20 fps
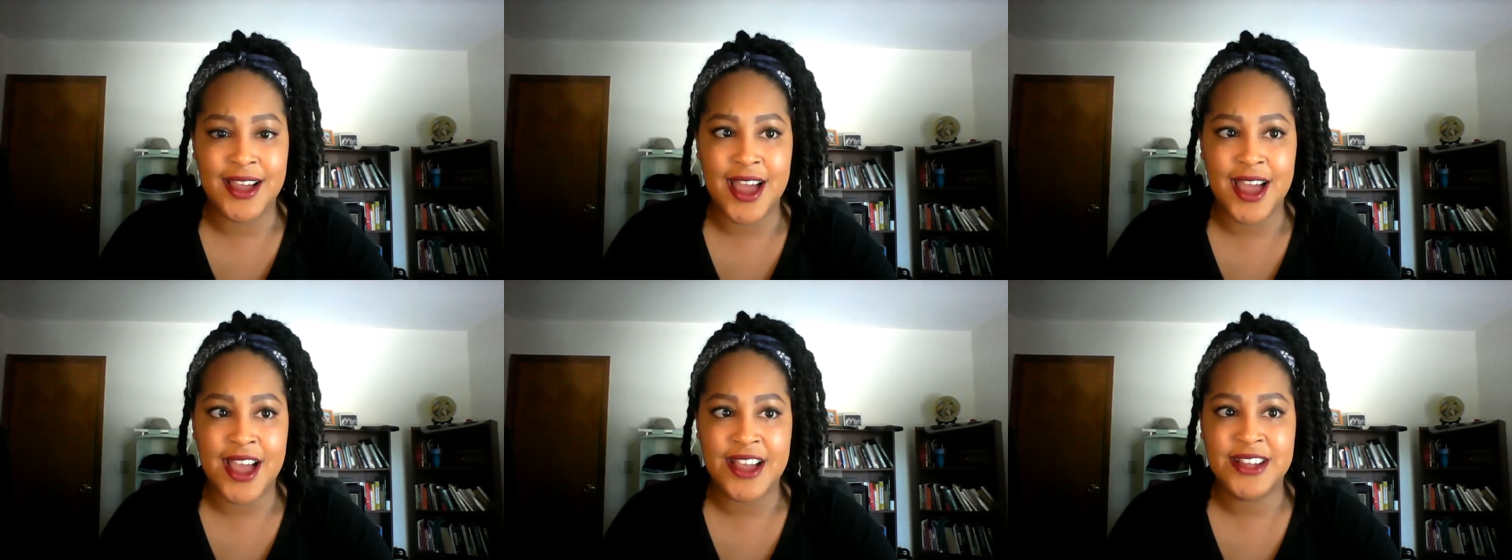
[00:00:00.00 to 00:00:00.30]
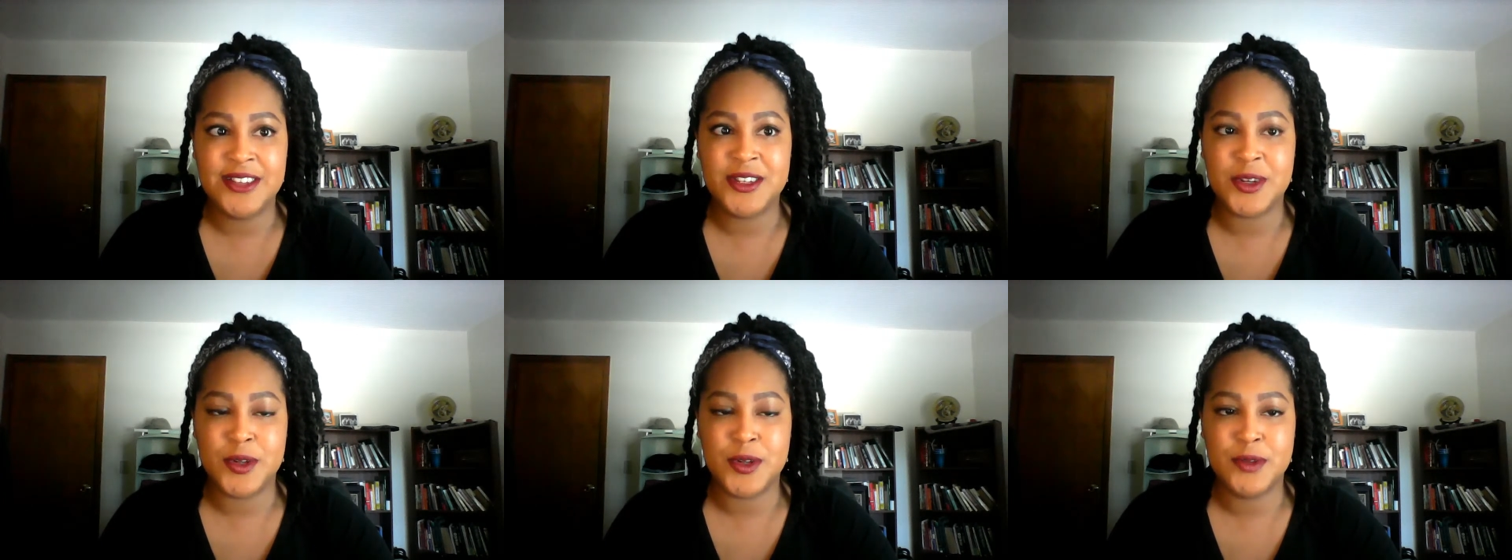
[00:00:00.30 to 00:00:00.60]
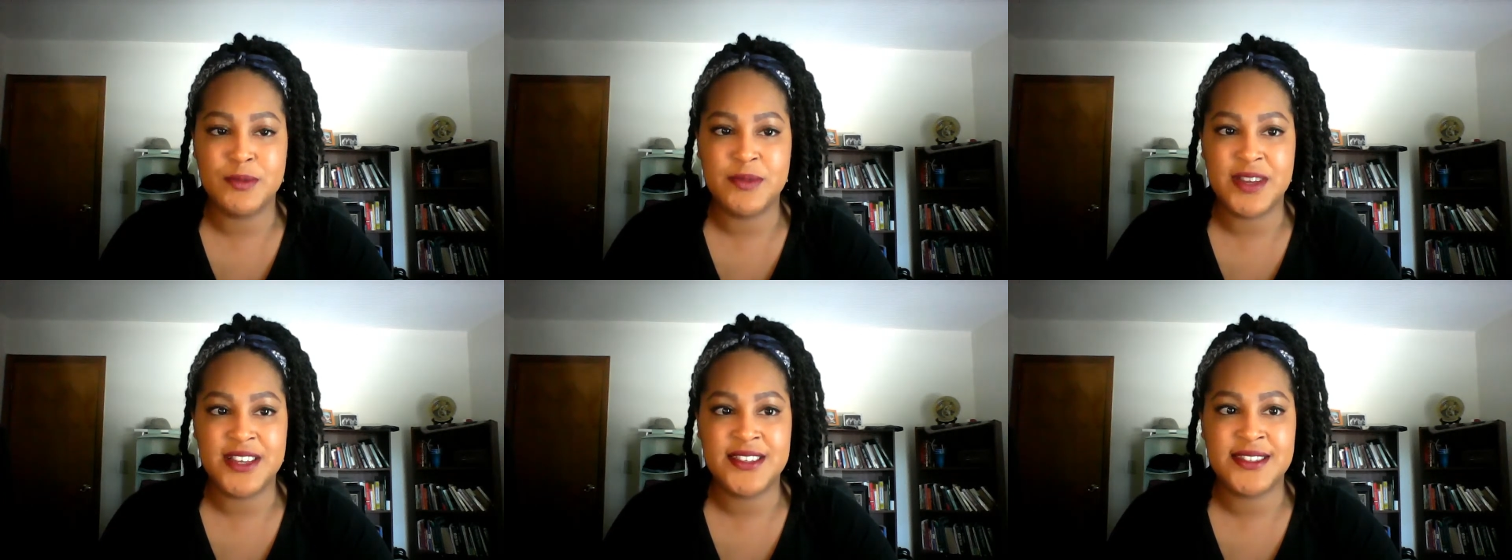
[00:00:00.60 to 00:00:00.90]
I
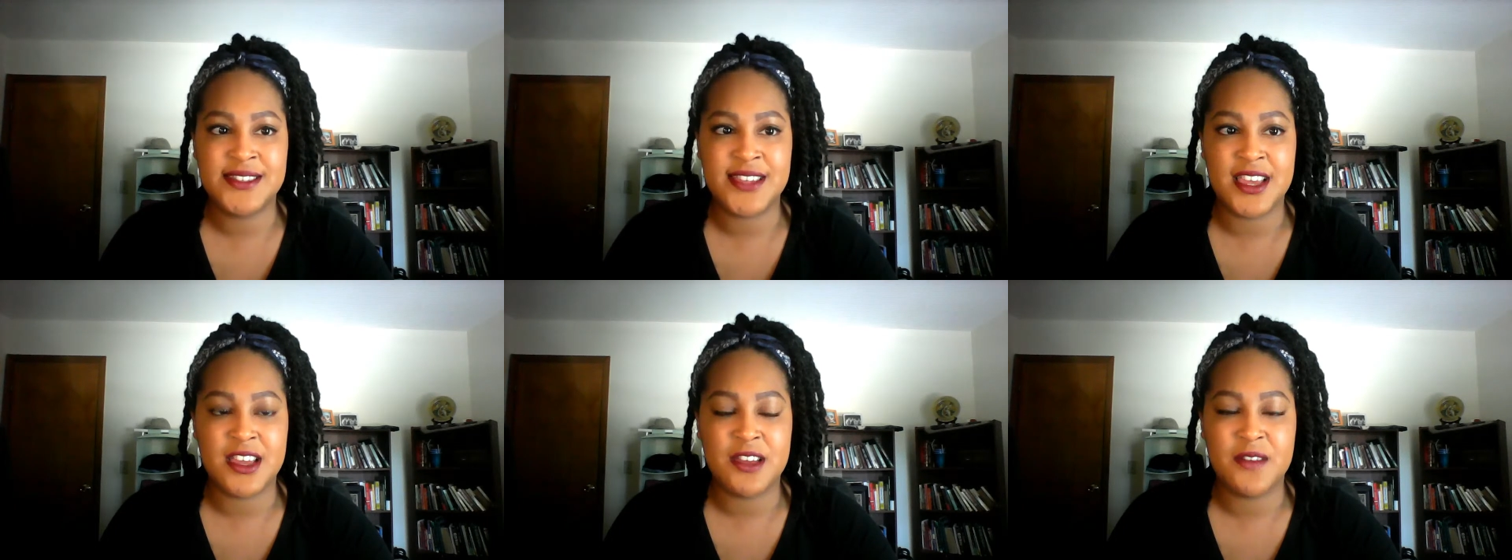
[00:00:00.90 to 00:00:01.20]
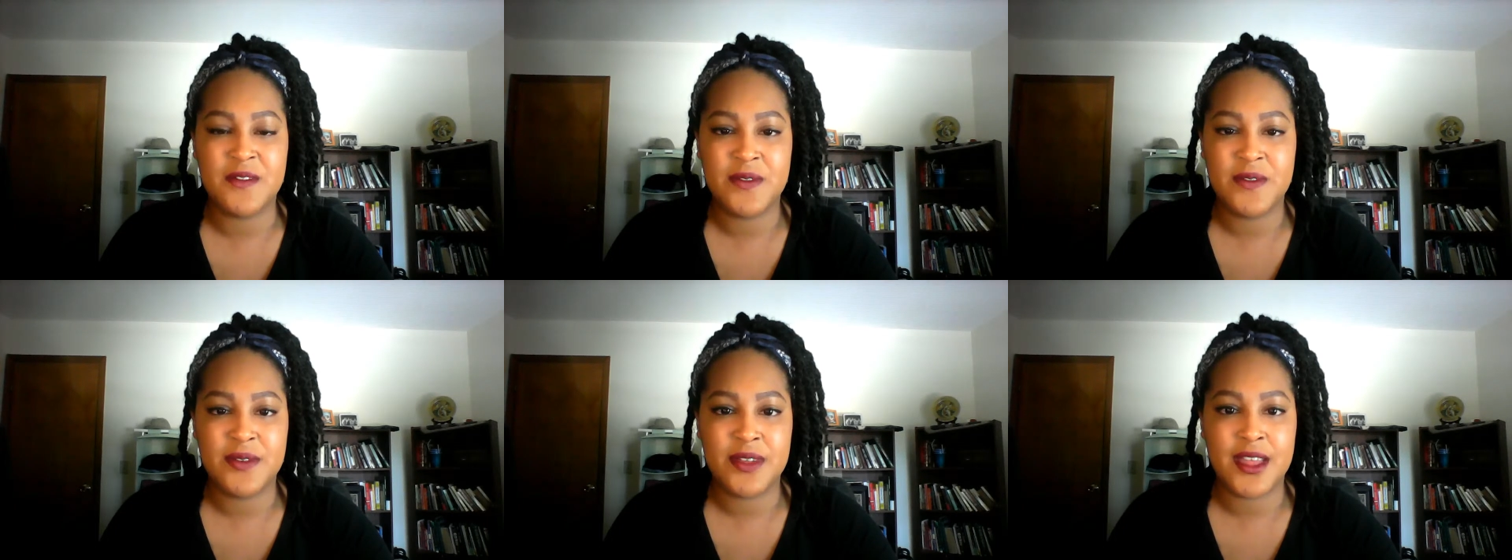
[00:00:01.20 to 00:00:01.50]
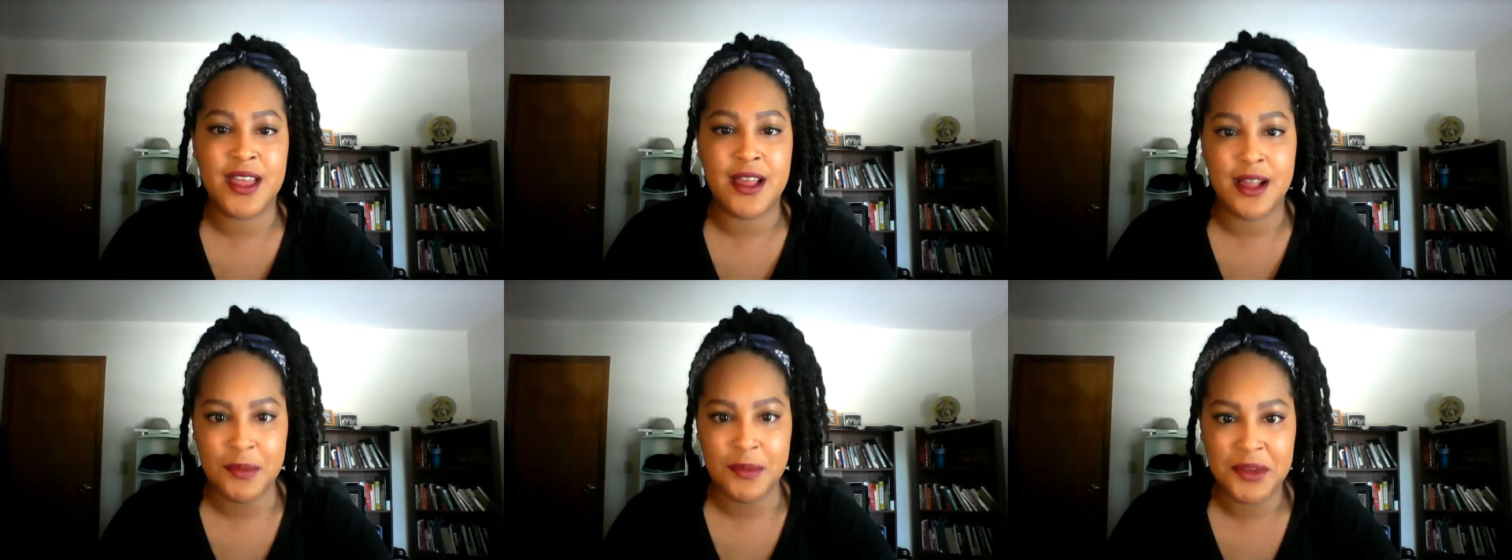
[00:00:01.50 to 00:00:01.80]
told myself
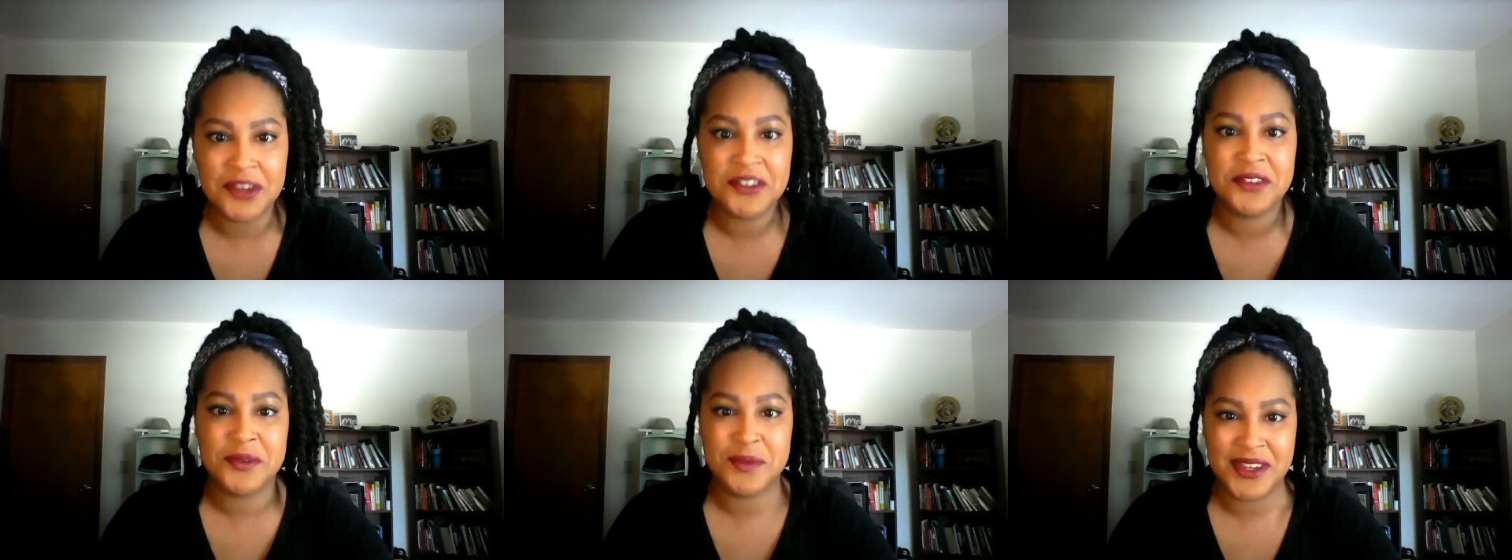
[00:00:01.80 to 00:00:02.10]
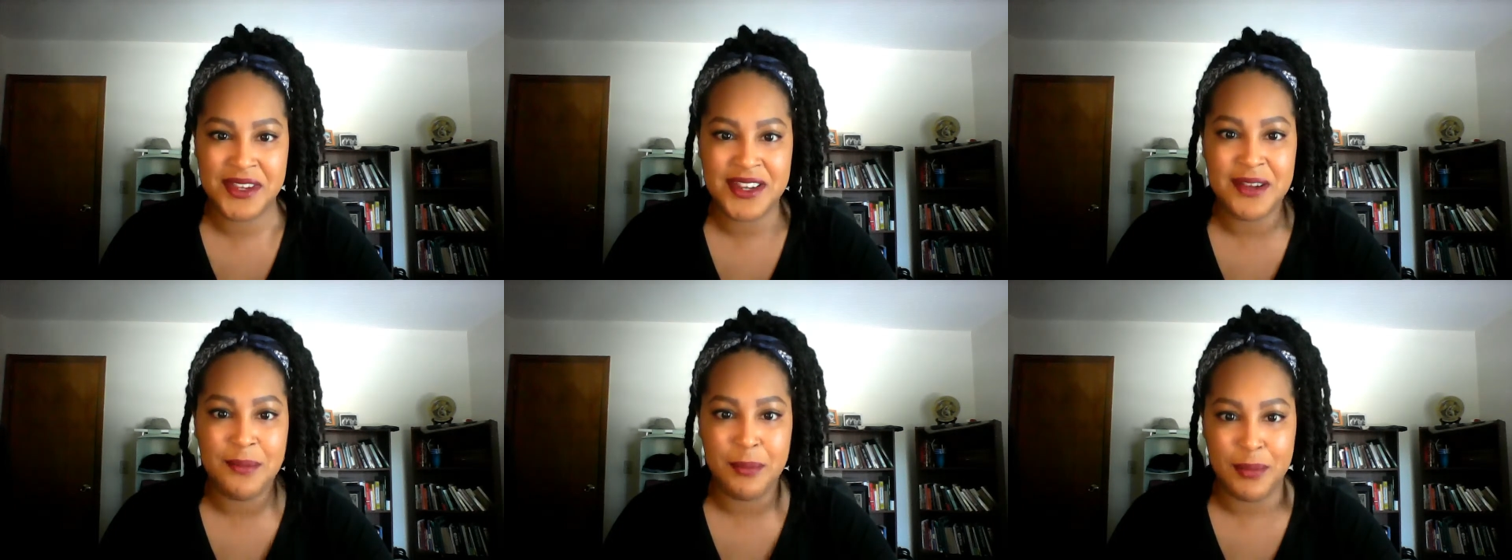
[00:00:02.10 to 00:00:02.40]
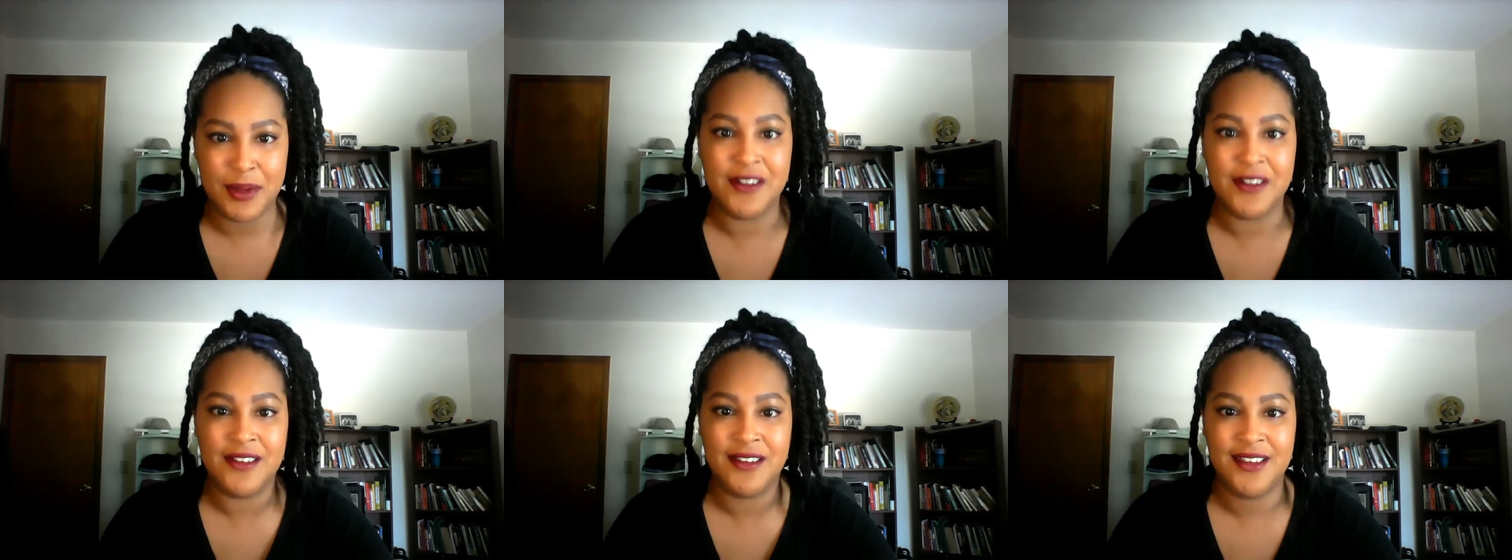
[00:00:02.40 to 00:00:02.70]
I'm going to read a
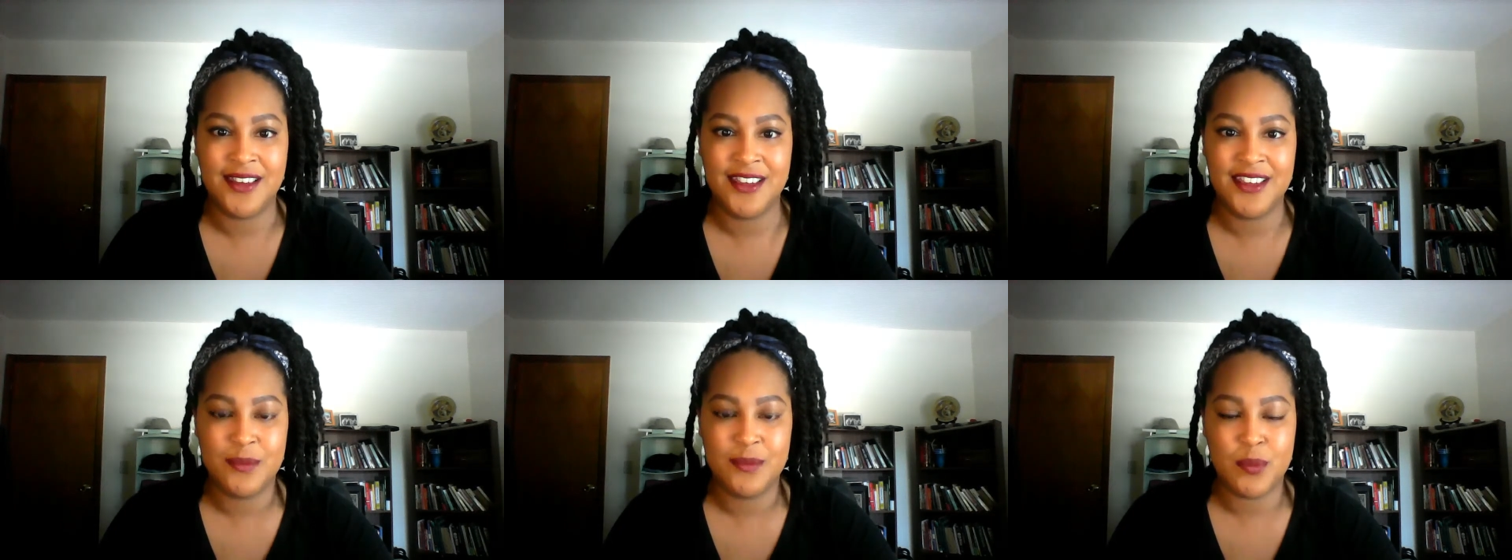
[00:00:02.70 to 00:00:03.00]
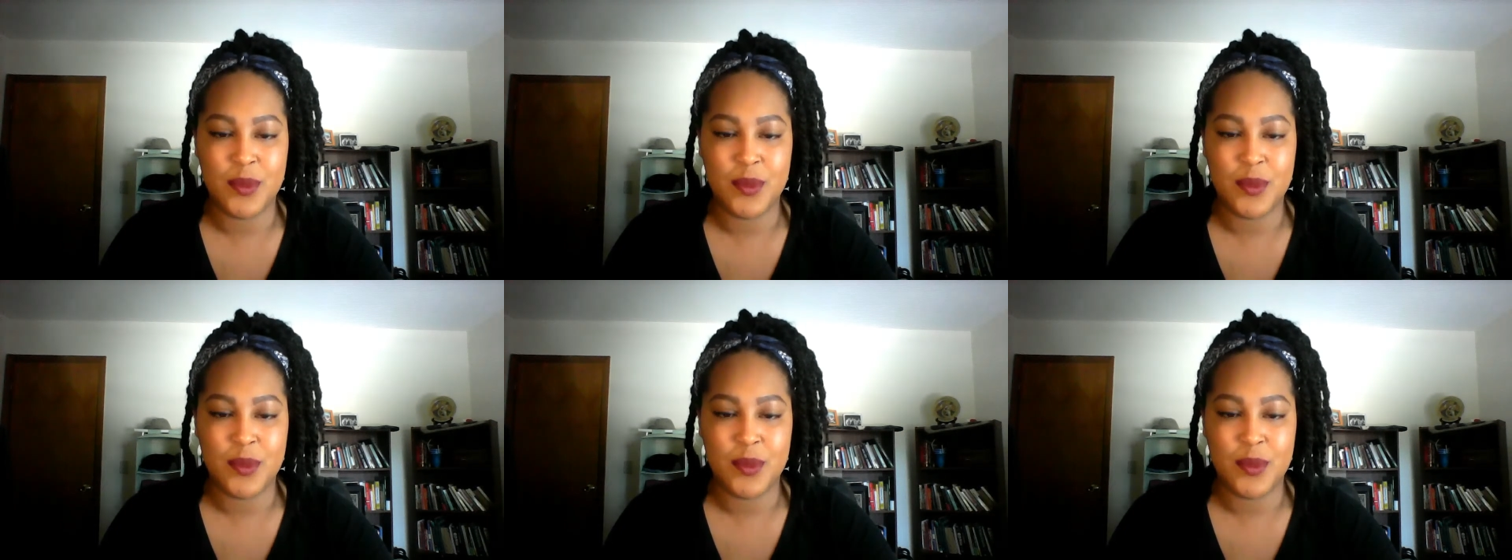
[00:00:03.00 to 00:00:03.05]
book